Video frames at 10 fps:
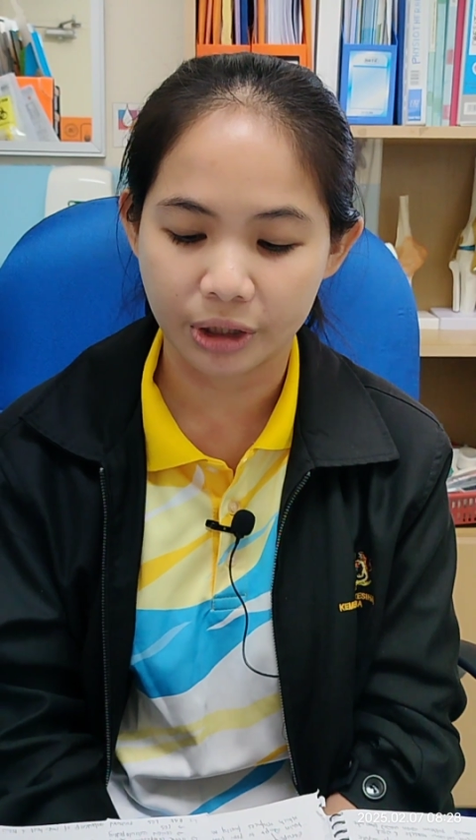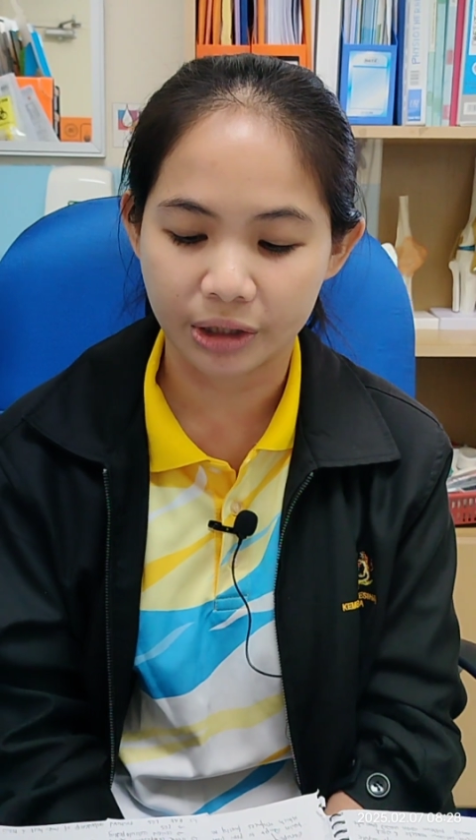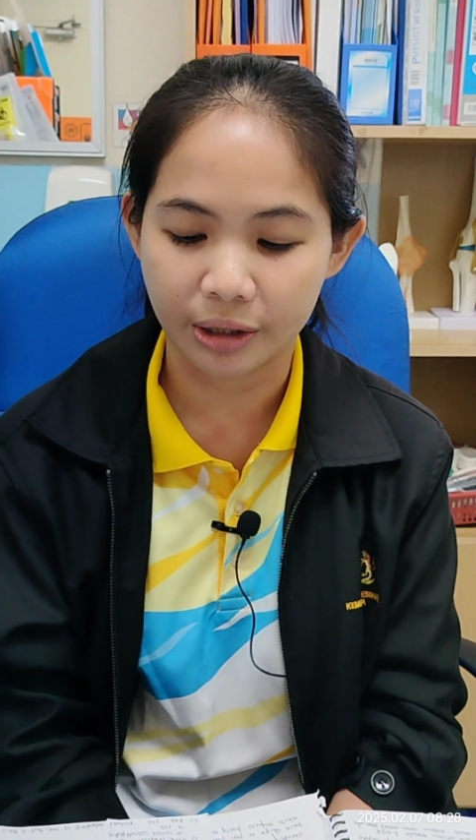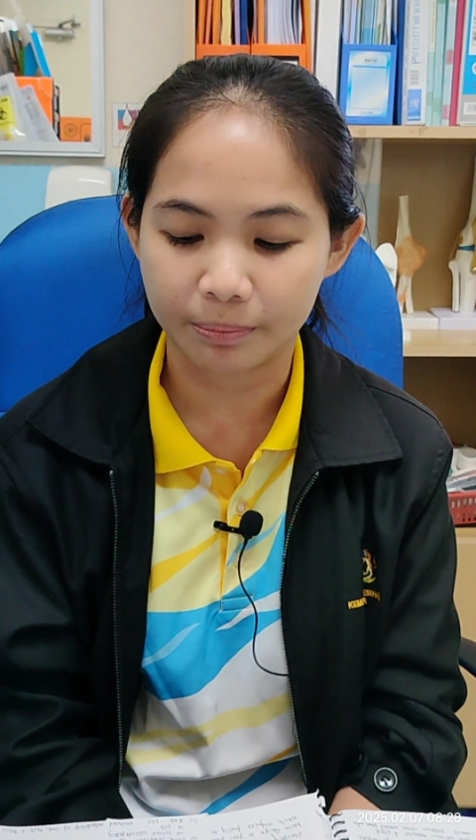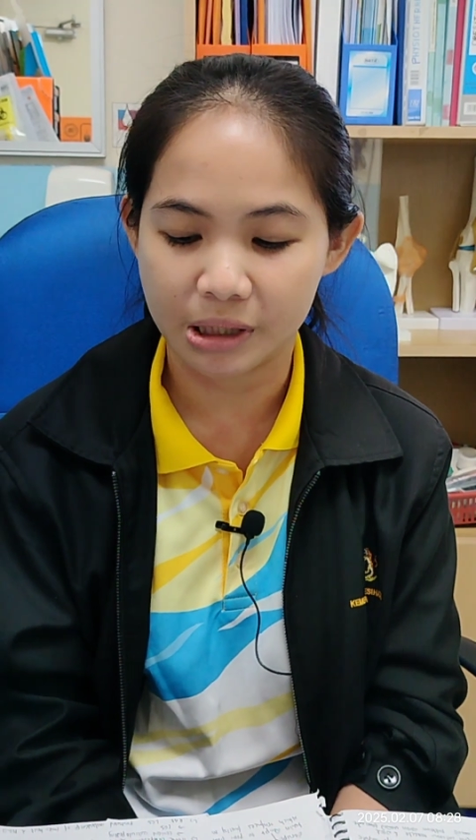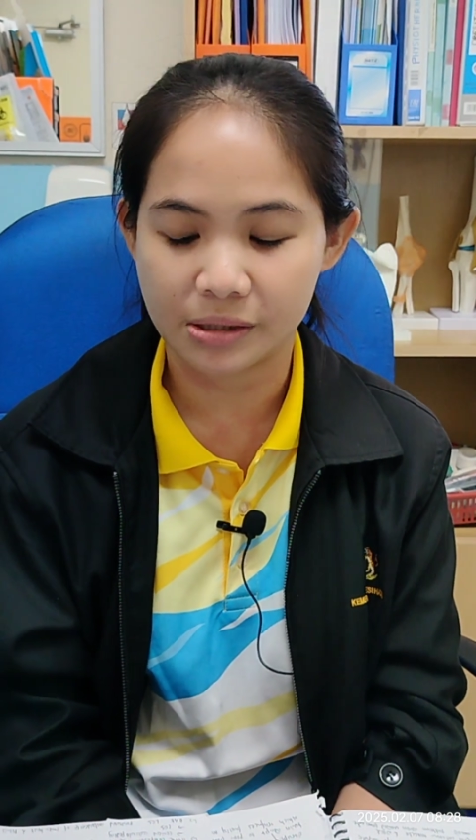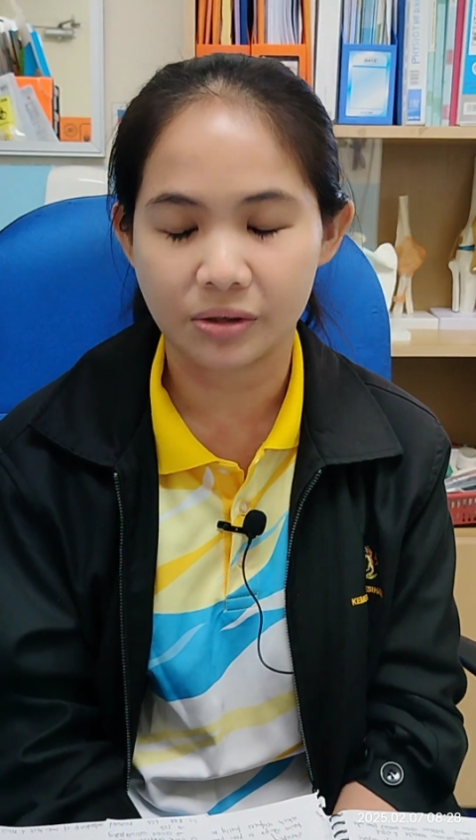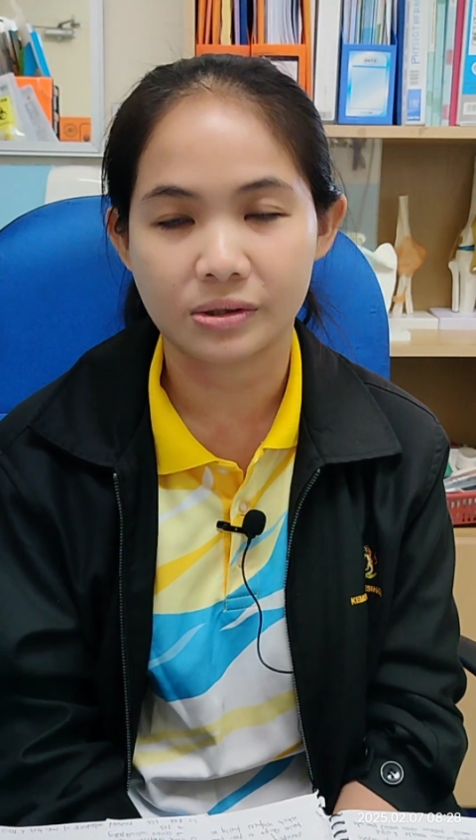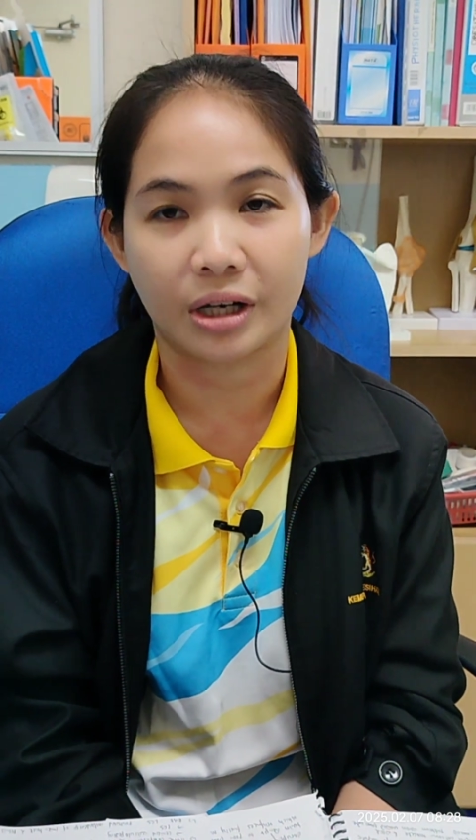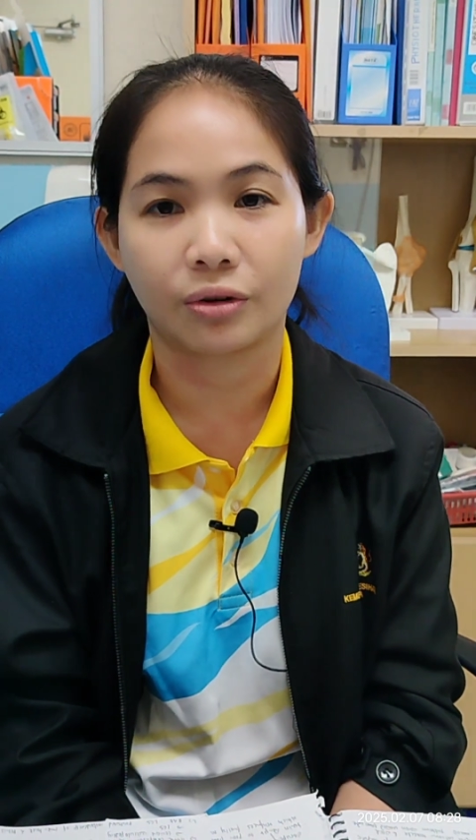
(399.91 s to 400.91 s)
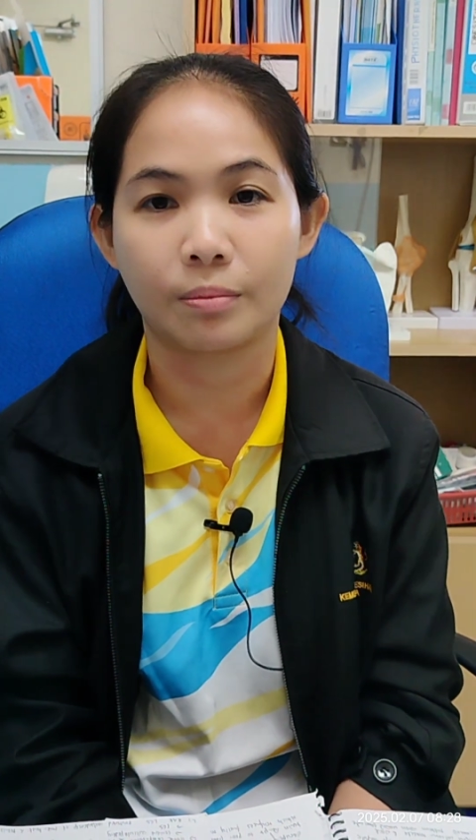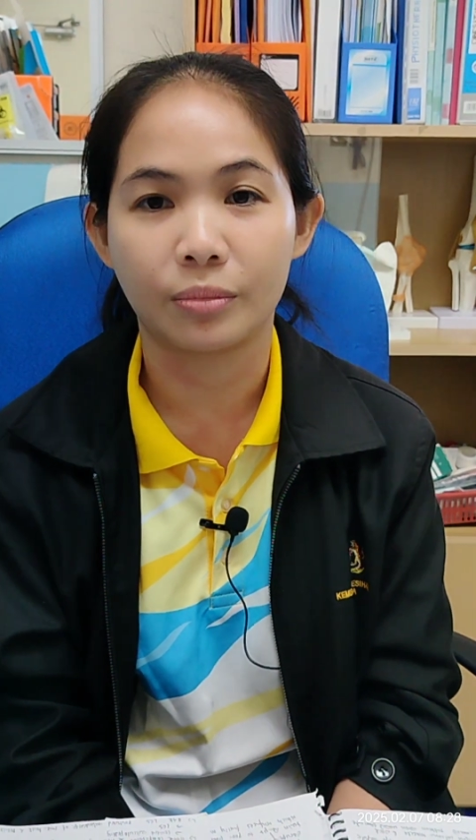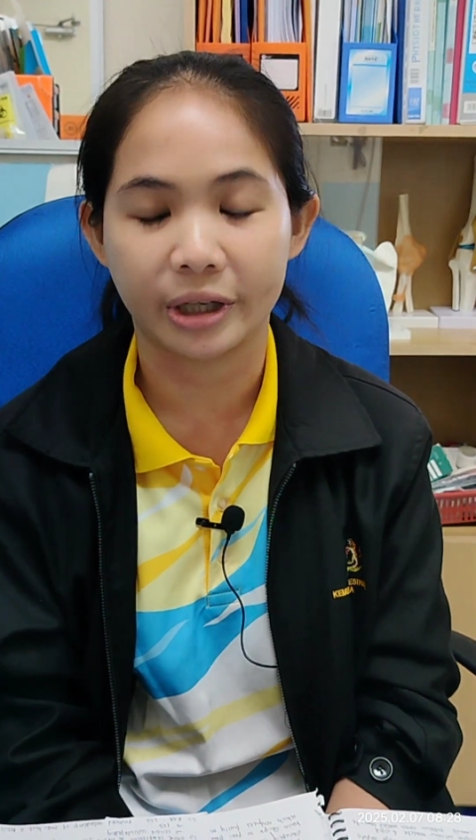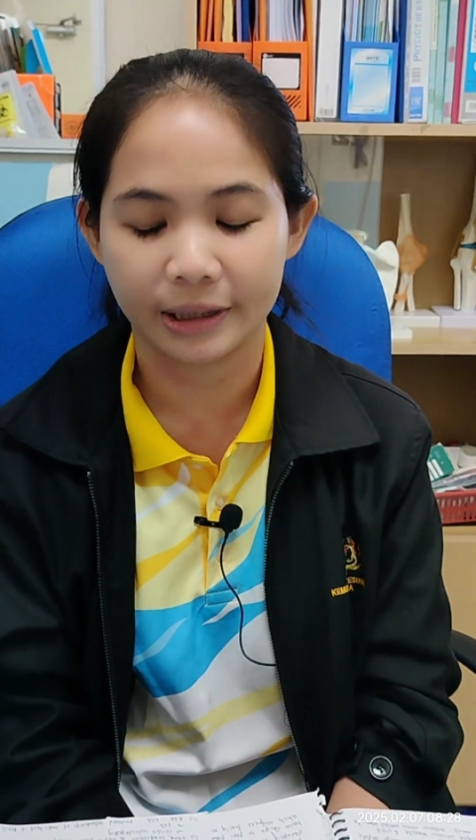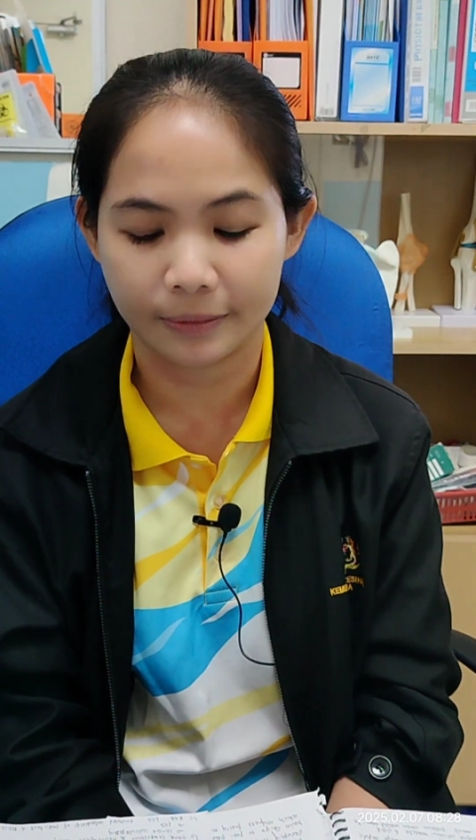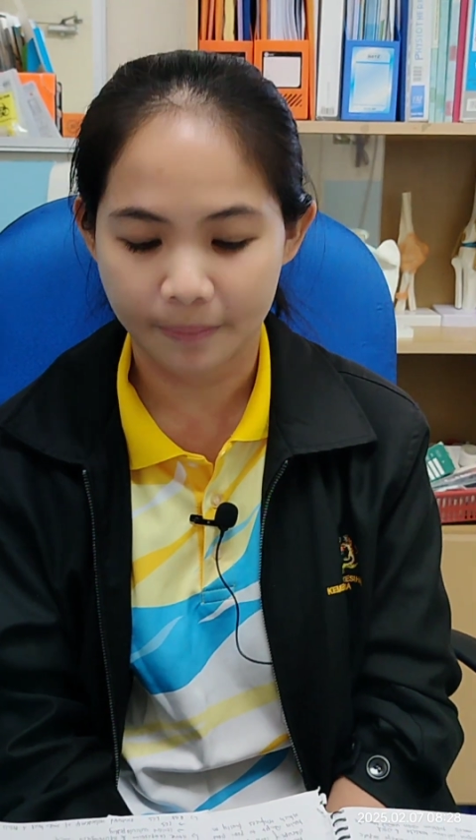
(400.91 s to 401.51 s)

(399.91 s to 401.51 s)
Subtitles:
the trapezius and rhomboid.